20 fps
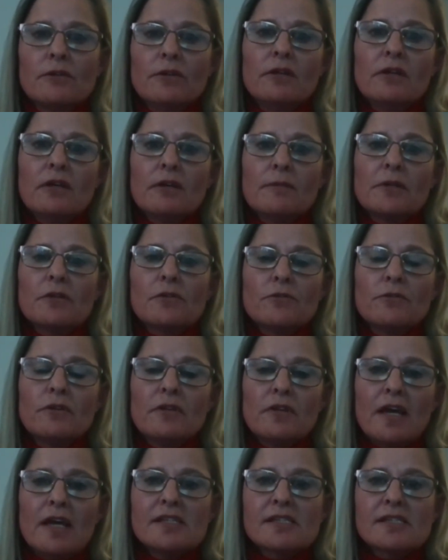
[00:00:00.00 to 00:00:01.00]
but through
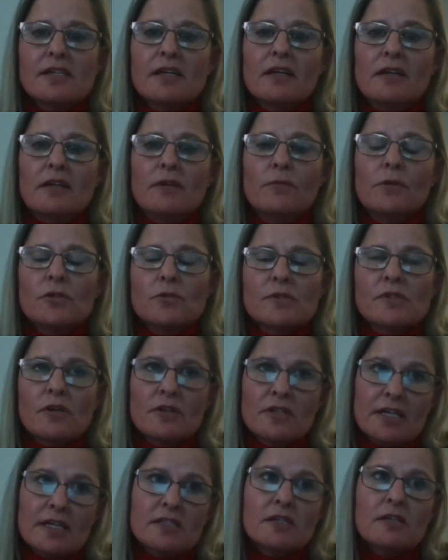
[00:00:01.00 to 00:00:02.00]
that study, which was
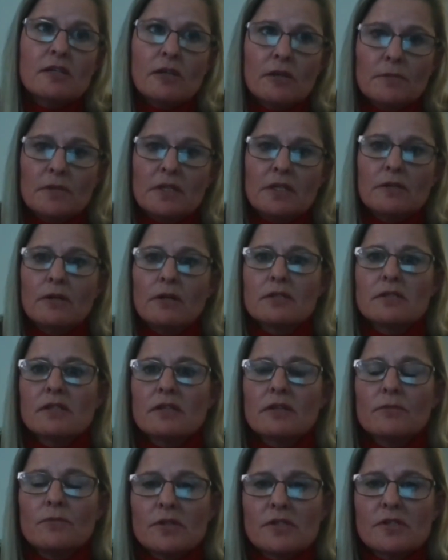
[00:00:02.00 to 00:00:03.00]
conducted globally, granted,
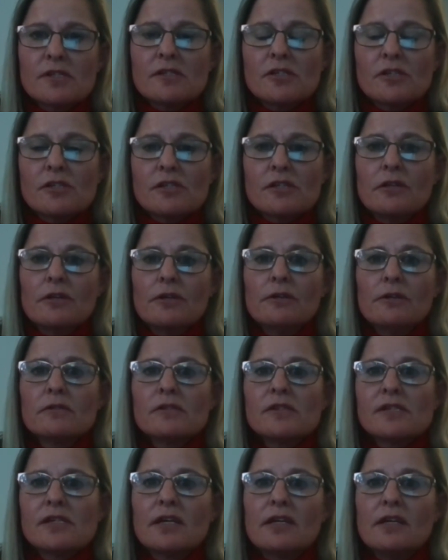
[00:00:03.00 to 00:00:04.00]
it wasn't just a local
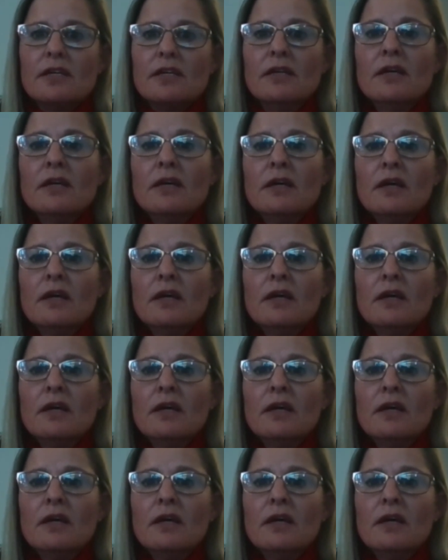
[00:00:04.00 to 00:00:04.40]
study,